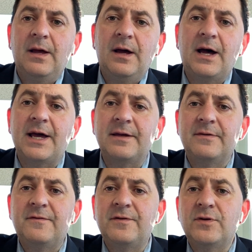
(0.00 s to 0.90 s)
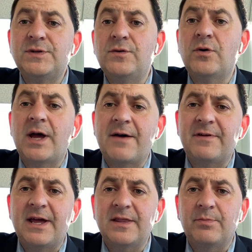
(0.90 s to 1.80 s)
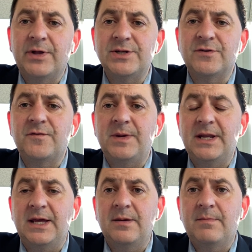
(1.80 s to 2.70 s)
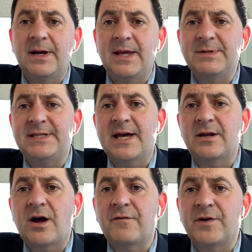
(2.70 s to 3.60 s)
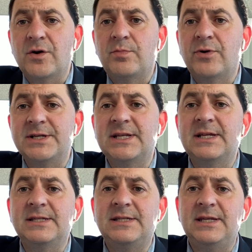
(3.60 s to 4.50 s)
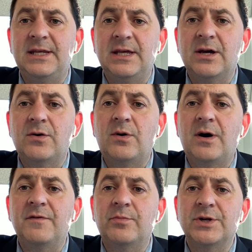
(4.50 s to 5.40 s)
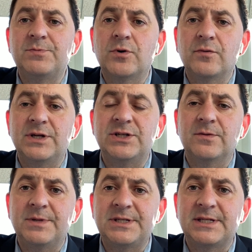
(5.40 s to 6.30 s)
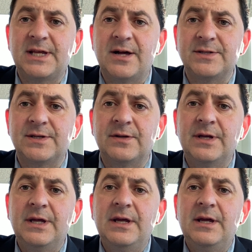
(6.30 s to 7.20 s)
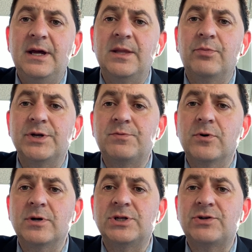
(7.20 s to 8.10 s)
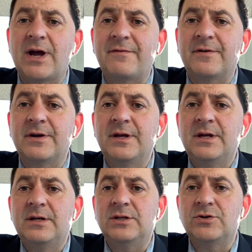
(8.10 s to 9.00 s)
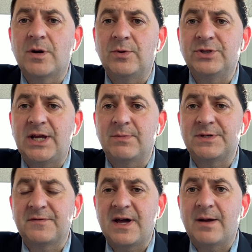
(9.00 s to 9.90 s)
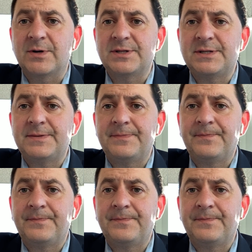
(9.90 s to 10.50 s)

Hi, for those of you who I haven't had the pleasure of meeting, my name is Dan Onofrio, President and CEO of the Bridgeport Regional Business Council and the Bridgeport, Stratford, and Trumbull Chambers of Commerce.